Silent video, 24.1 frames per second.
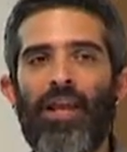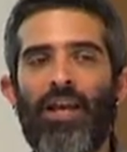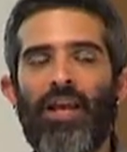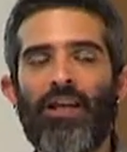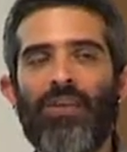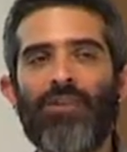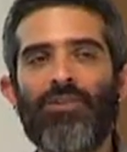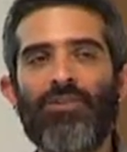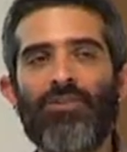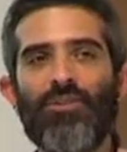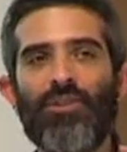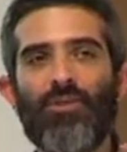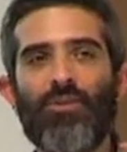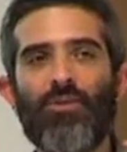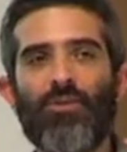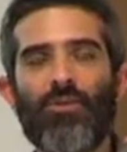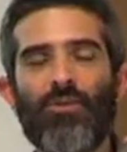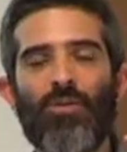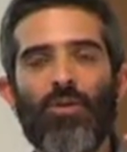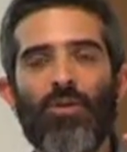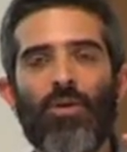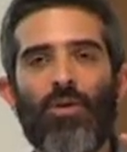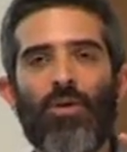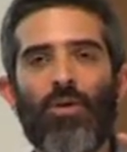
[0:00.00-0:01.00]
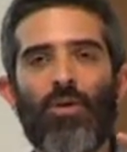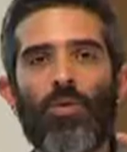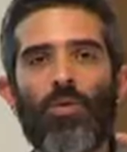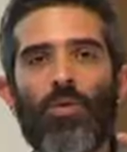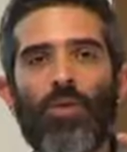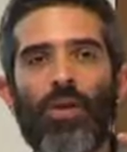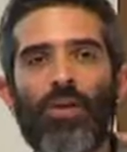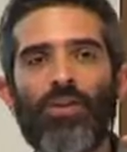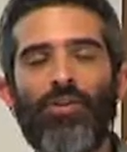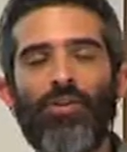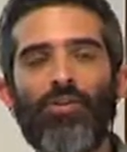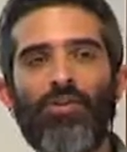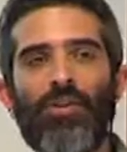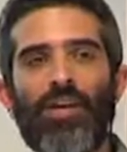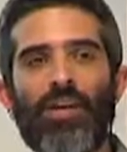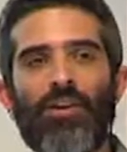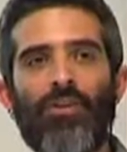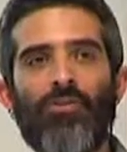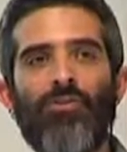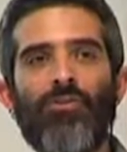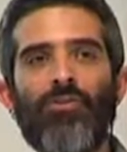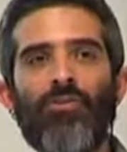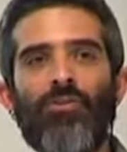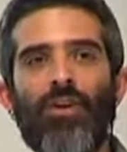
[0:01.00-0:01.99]
And so when you get
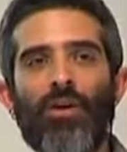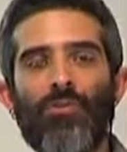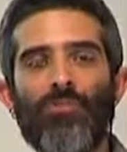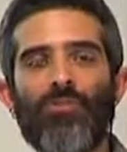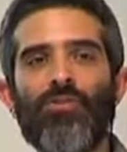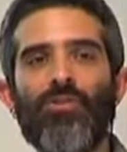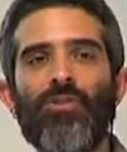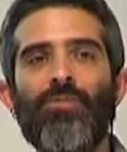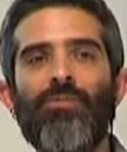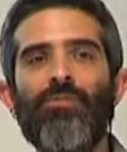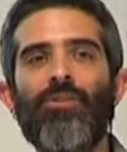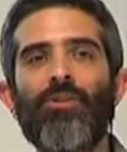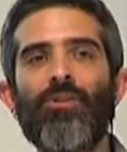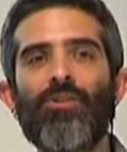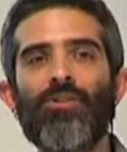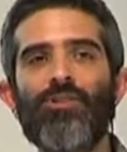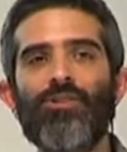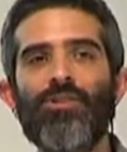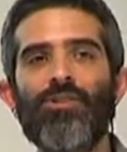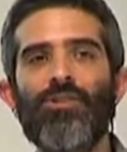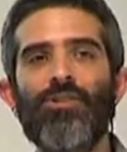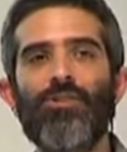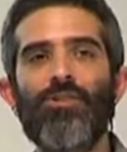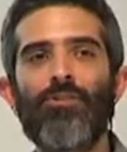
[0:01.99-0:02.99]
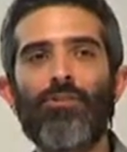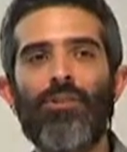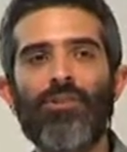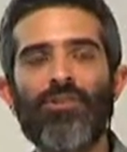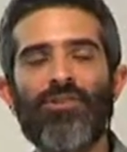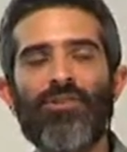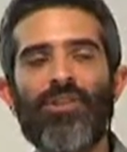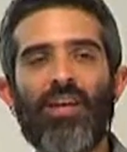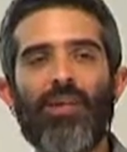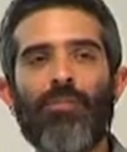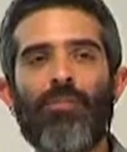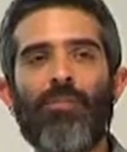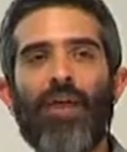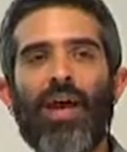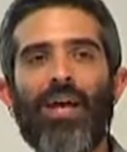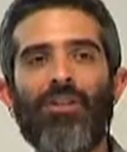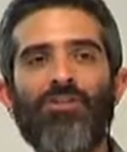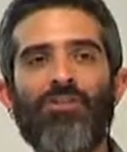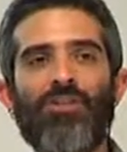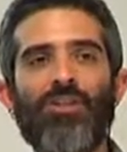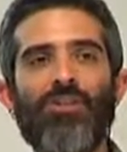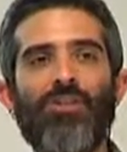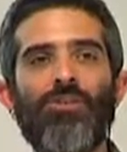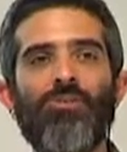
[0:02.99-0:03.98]
a new upstream version, you can say
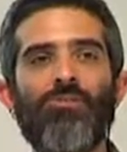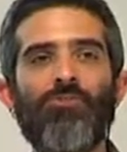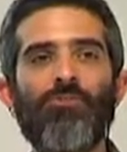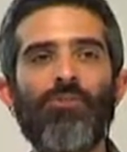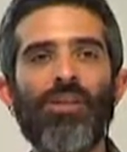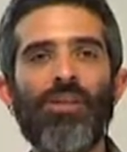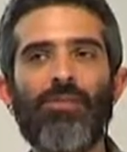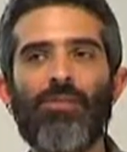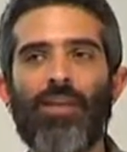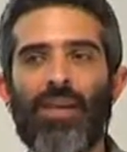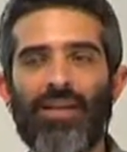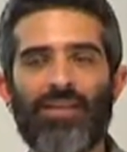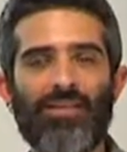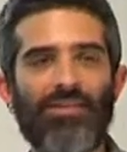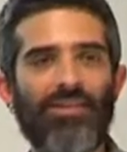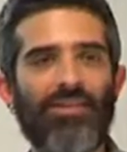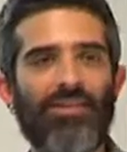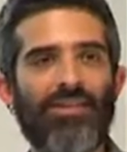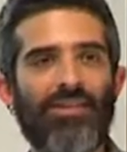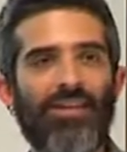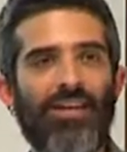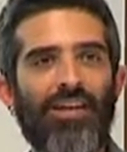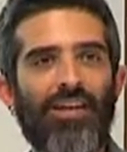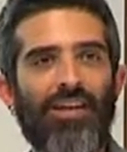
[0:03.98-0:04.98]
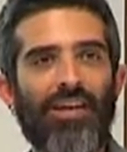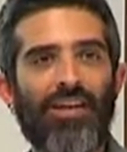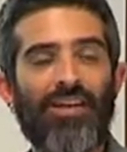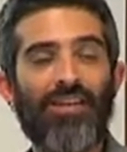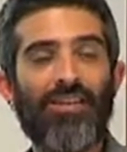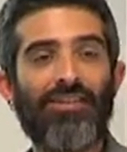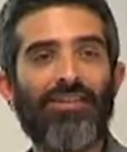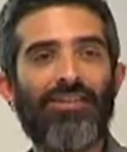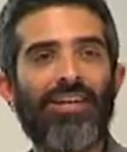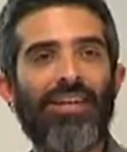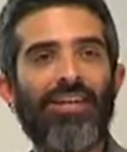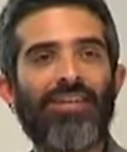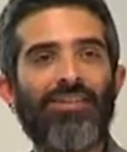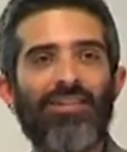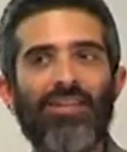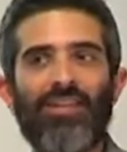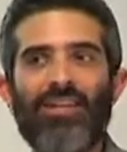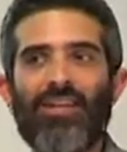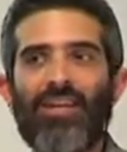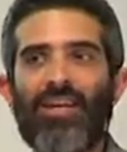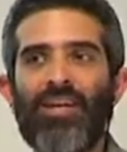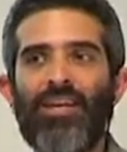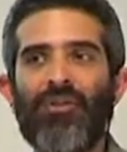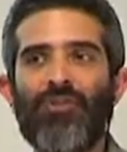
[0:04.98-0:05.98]
patch queue rebase, and it takes
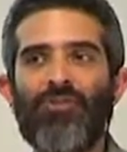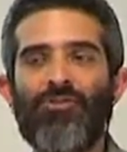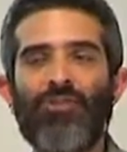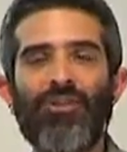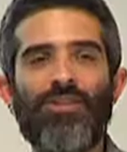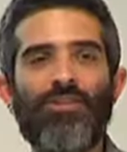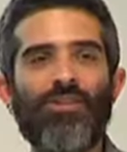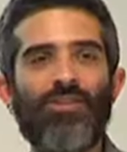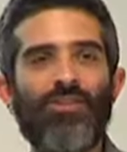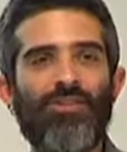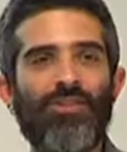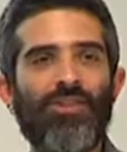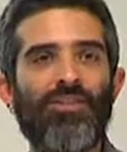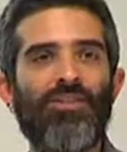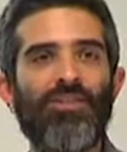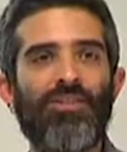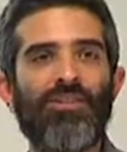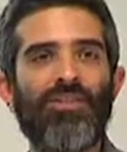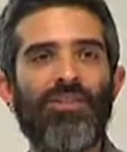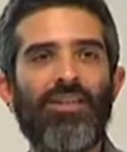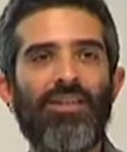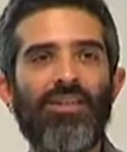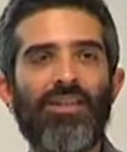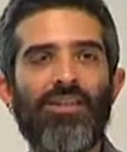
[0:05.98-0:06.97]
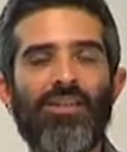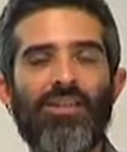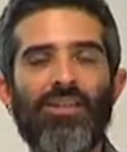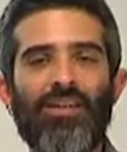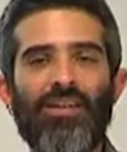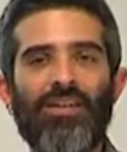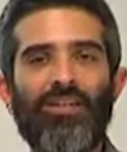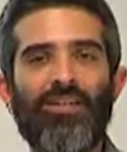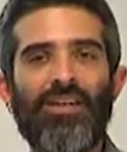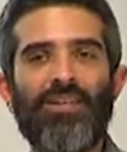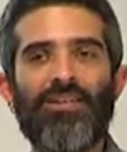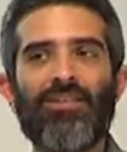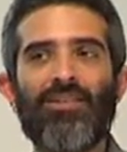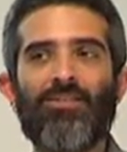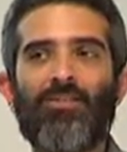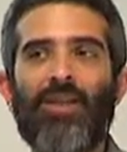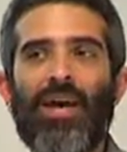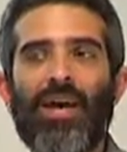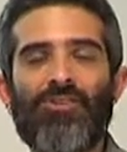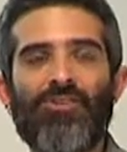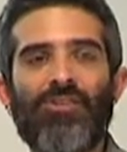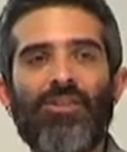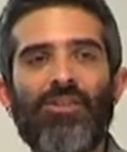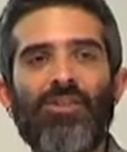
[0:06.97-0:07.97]
it and it treats it just as Git. It takes the
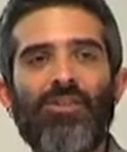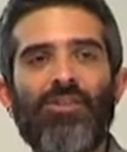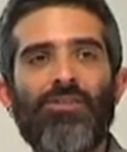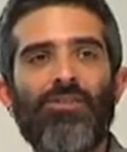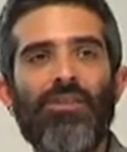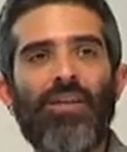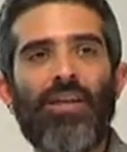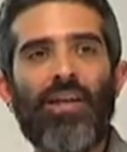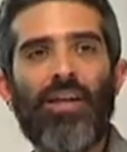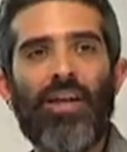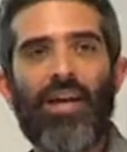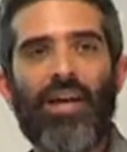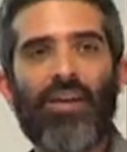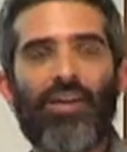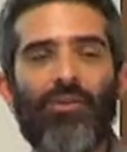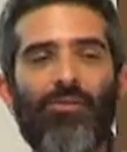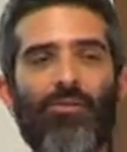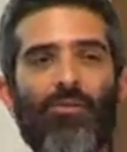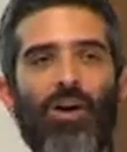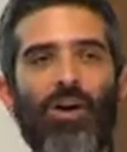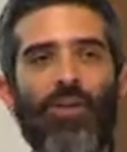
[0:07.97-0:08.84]
patch queue and it,